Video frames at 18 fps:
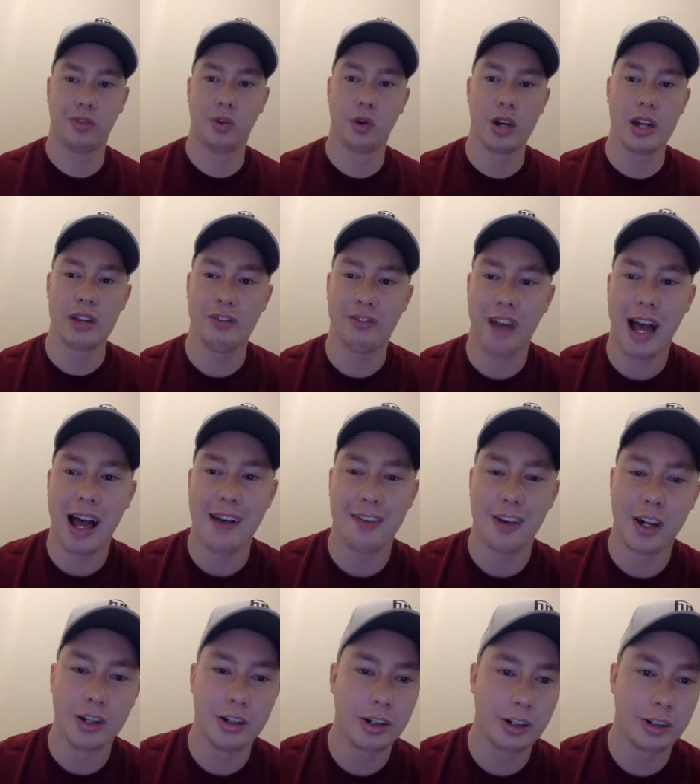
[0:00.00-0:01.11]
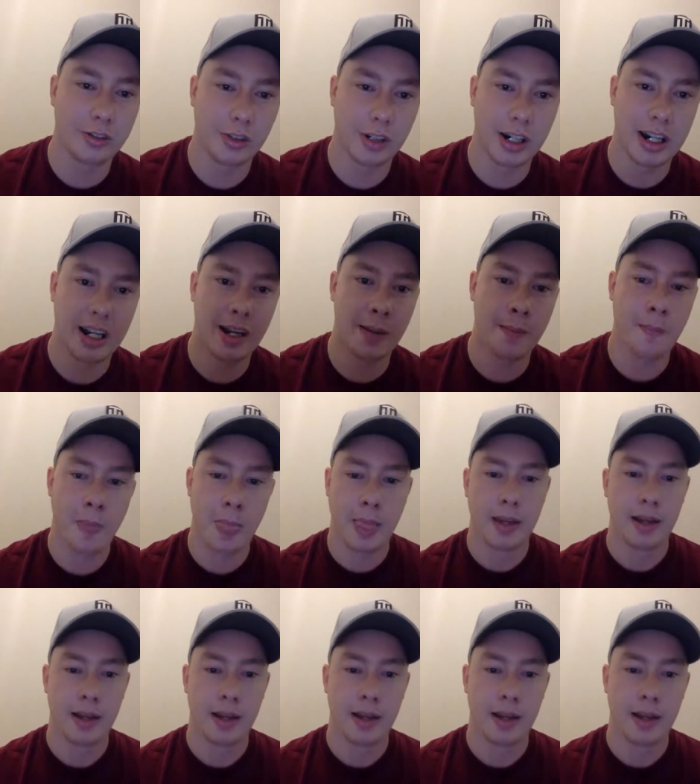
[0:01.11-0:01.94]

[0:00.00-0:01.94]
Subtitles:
4,500 for him.